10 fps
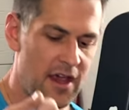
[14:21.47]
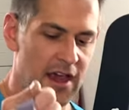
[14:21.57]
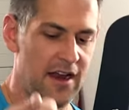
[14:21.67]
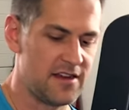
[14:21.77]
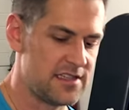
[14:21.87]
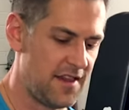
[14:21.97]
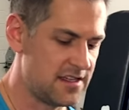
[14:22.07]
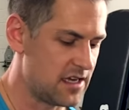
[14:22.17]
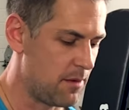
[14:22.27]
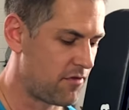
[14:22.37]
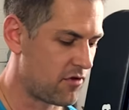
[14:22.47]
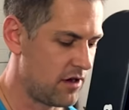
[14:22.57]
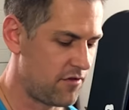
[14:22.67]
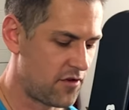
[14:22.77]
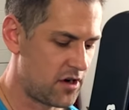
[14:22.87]
and I'll say this up
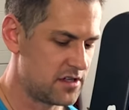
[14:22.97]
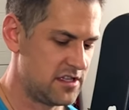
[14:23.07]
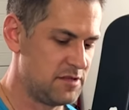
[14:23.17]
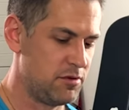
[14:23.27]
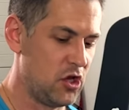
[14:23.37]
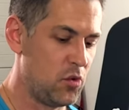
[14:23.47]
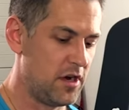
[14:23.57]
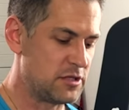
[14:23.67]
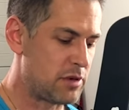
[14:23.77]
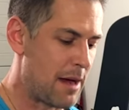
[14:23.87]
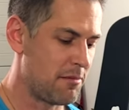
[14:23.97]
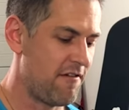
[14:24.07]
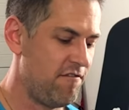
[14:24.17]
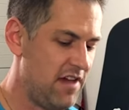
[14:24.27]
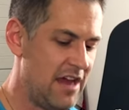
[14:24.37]
front first, this blue one is probably my
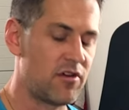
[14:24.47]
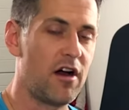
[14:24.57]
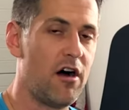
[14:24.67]
favorite